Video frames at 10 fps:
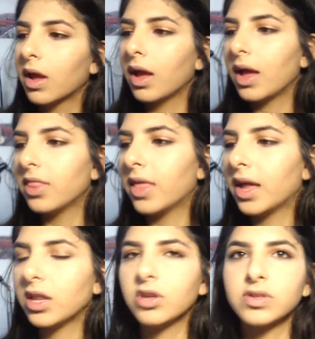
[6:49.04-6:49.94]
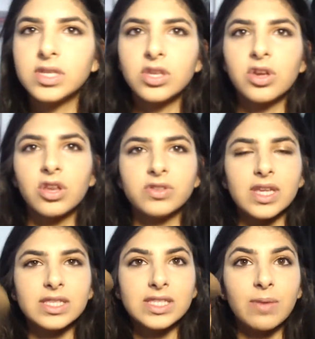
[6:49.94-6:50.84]
And then you can use
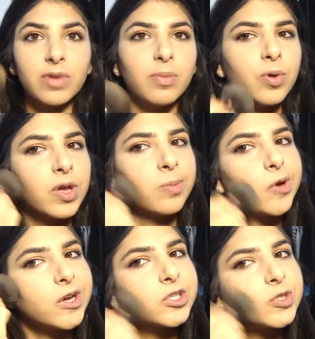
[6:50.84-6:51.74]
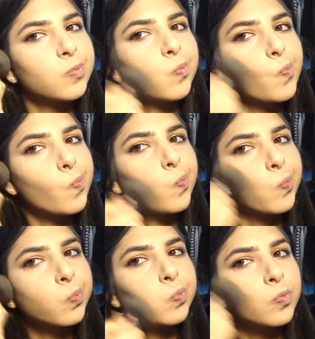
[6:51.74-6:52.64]
that same kabuki brush,
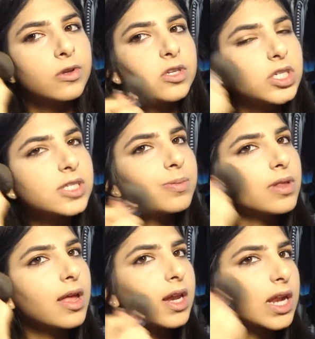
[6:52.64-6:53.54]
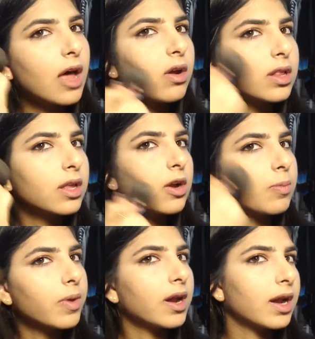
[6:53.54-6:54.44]
just blend it out a little
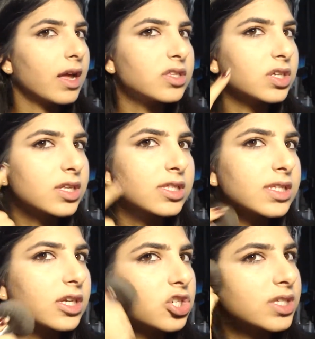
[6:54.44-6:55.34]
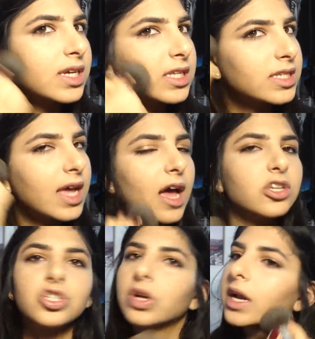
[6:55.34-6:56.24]
bit. And as you can see, it just
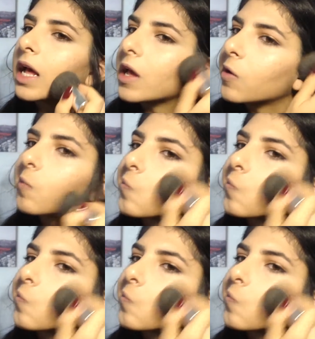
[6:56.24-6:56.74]
exaggerated